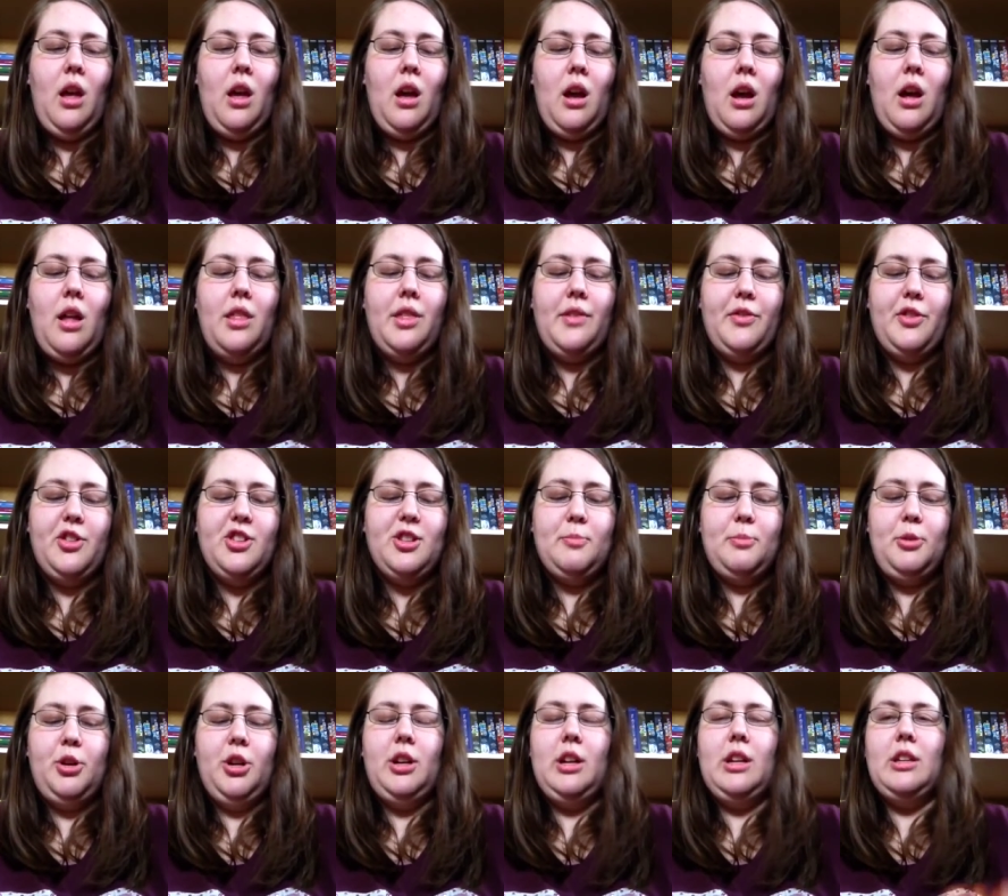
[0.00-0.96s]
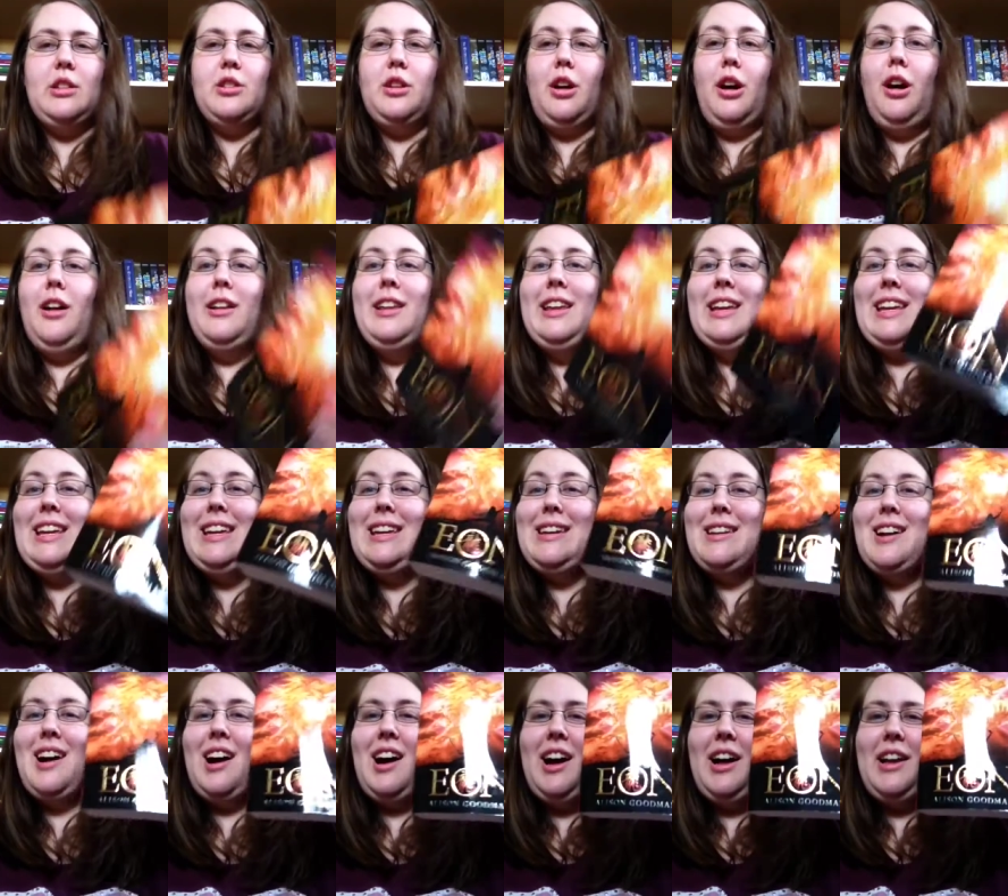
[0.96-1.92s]
And the first book is called
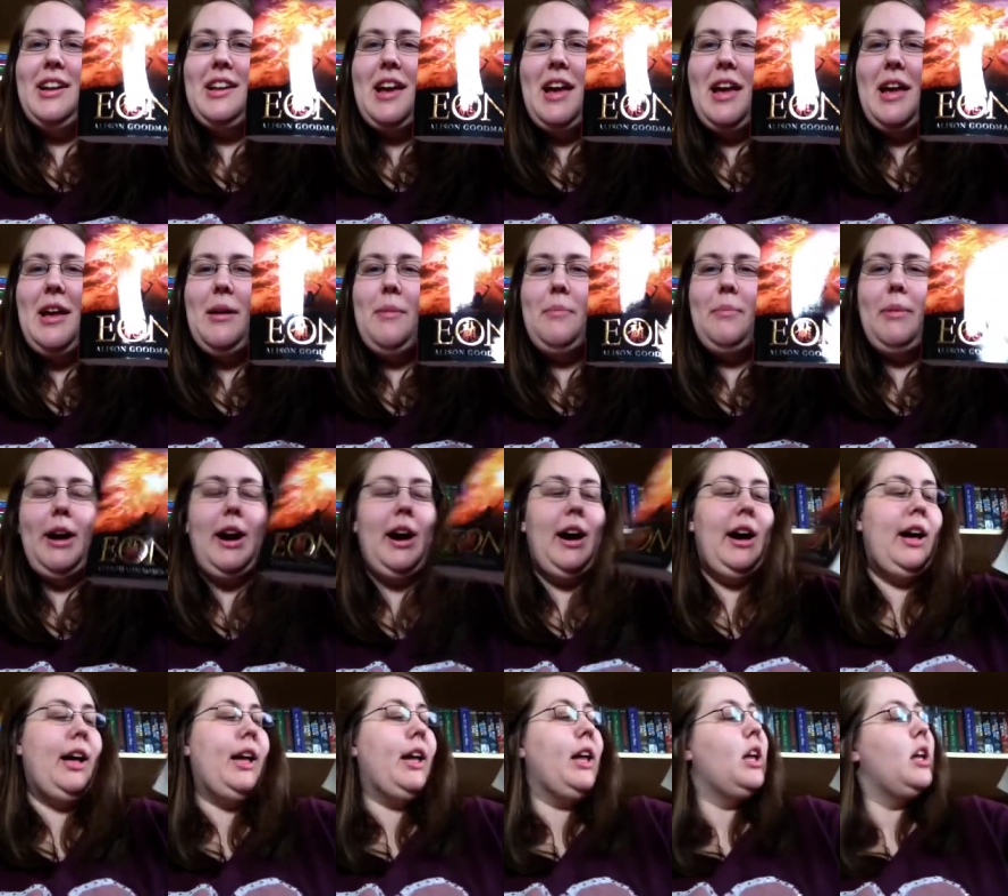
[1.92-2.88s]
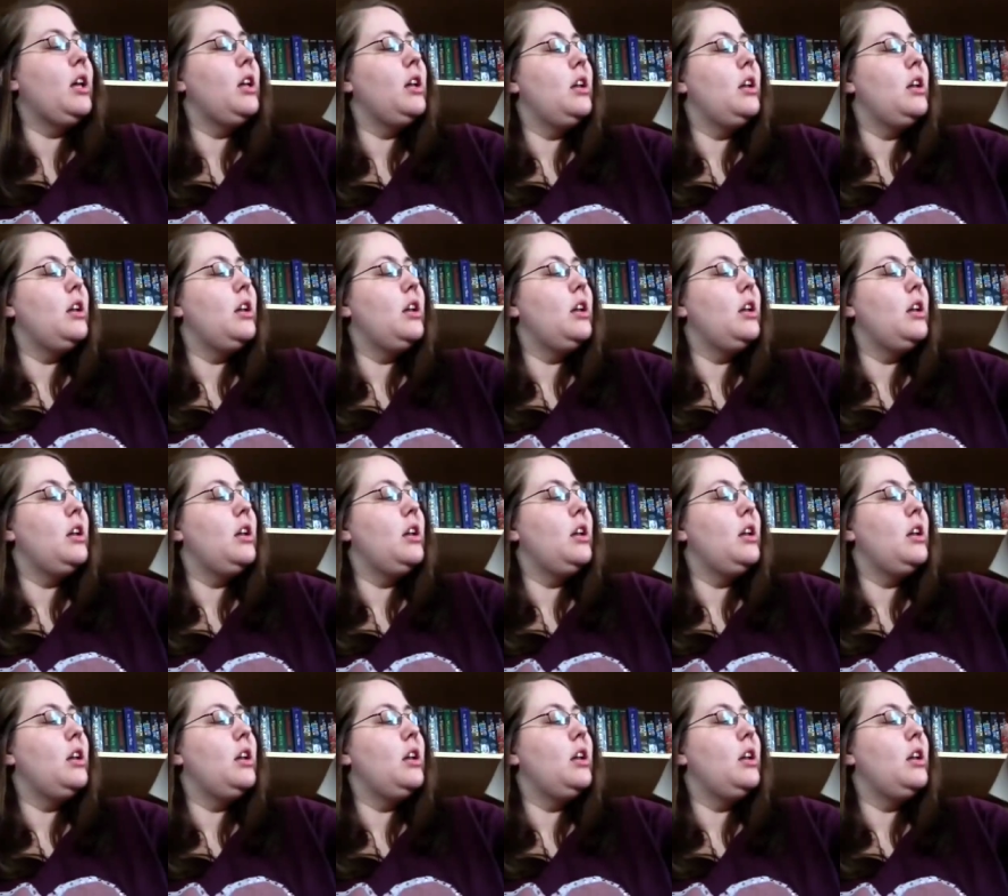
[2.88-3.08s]
Eon by